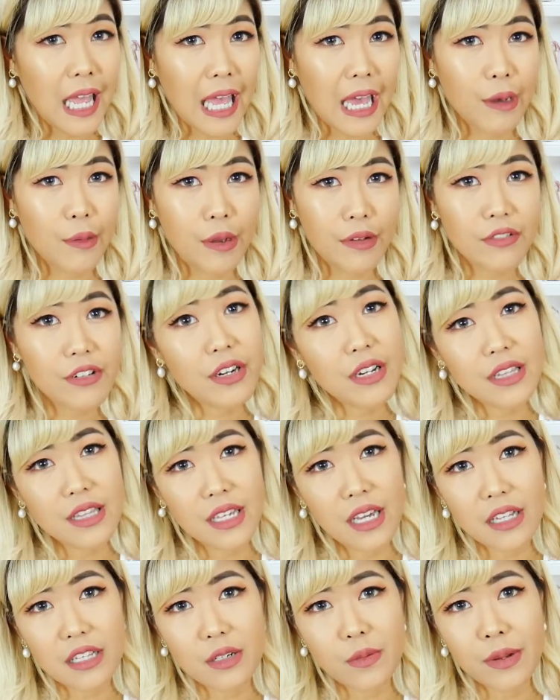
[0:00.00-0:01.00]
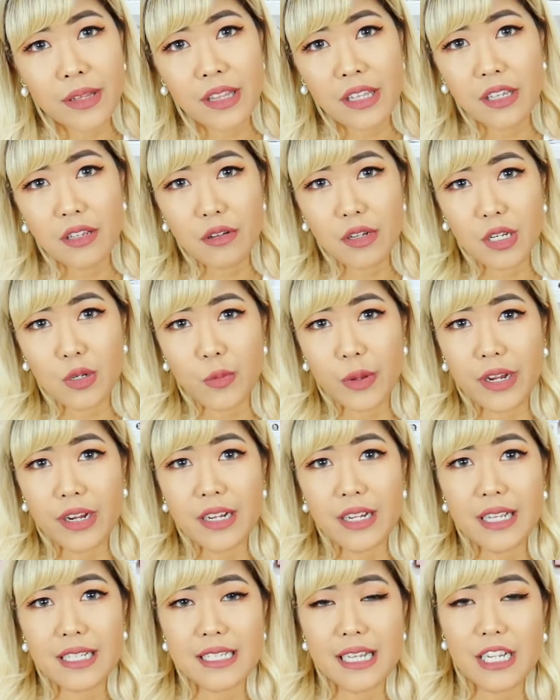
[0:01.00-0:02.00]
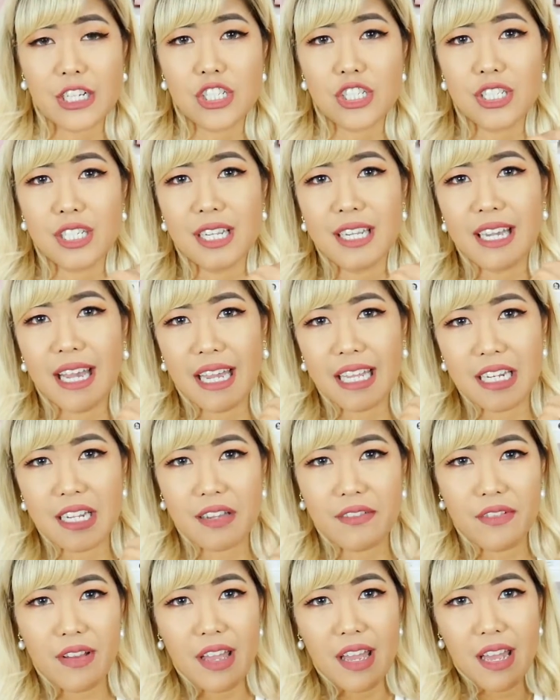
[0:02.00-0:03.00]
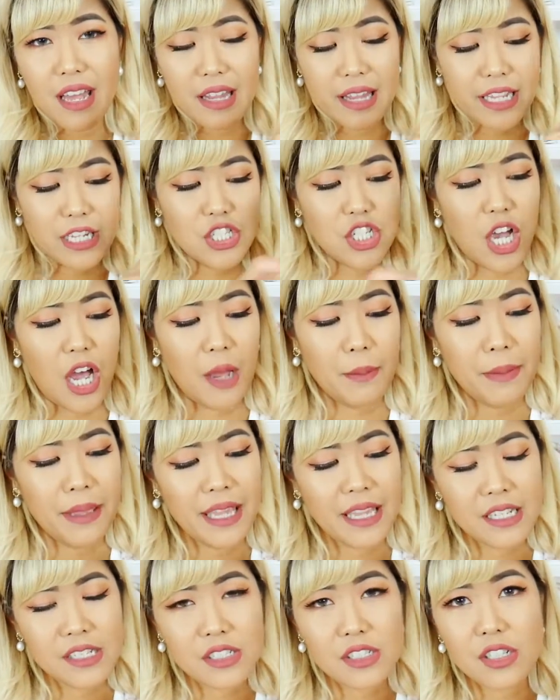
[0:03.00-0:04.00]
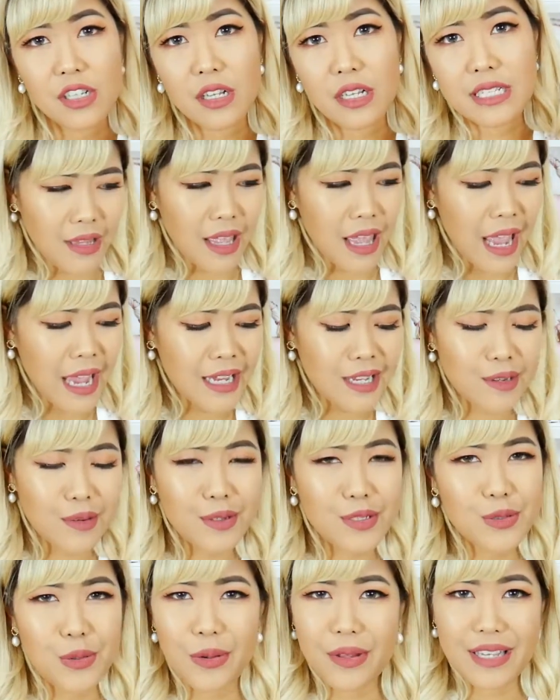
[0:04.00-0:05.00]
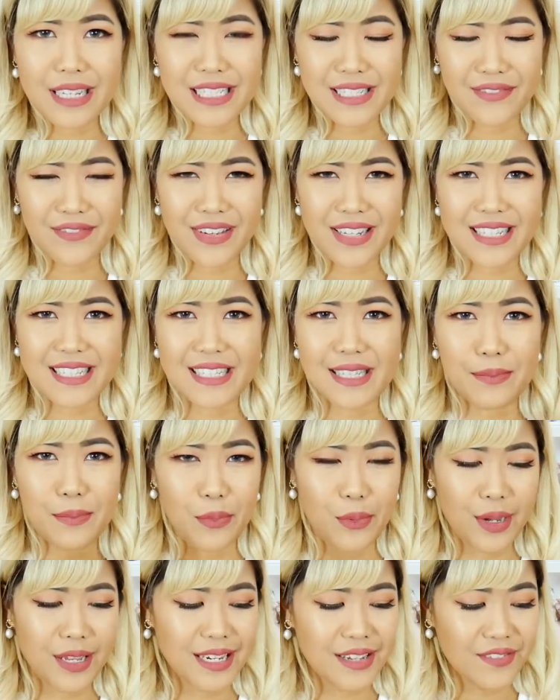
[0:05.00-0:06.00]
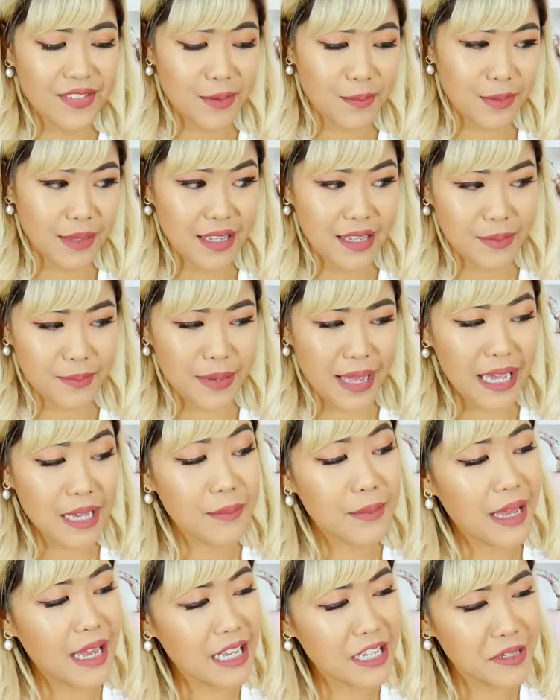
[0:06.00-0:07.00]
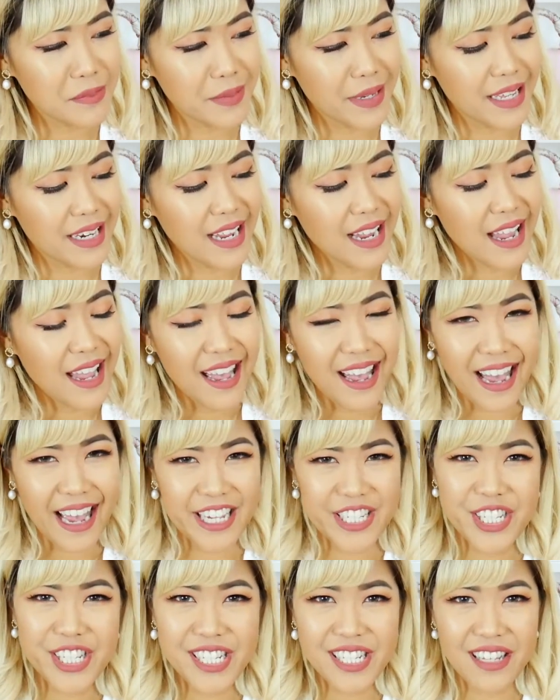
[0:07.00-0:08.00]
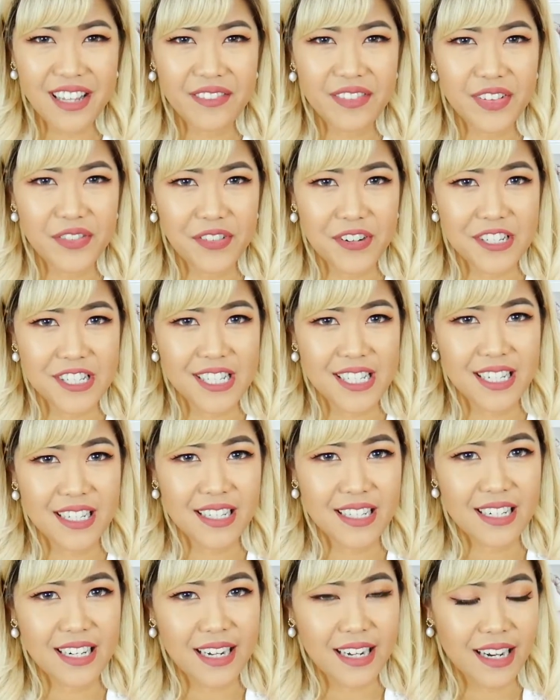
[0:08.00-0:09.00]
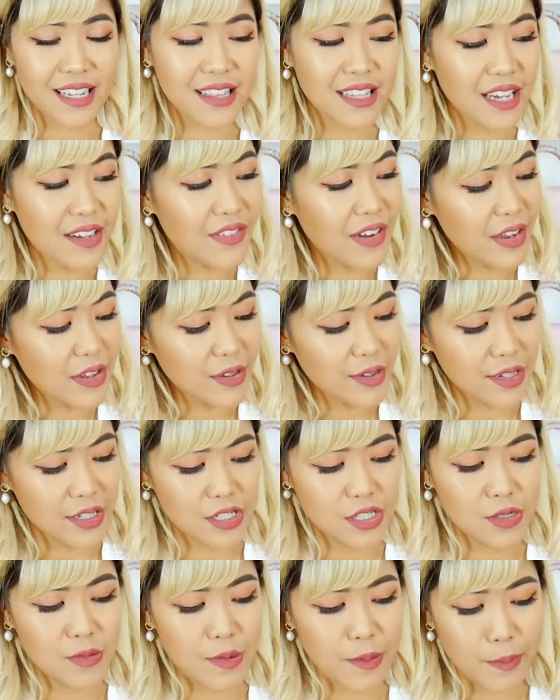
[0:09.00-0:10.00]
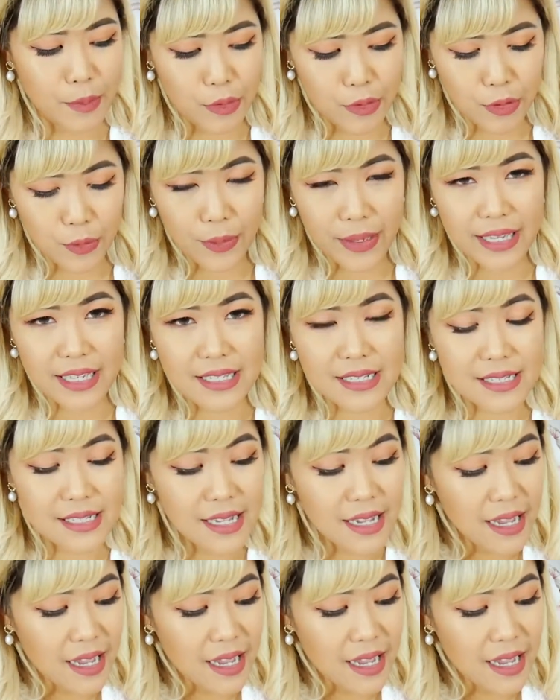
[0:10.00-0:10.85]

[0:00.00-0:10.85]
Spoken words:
However, the other way that you can wear it is actually kind of like top handle. I know it totally defeats the point of it being a backpack, but I just love the versatility, and I love how you can do it both ways.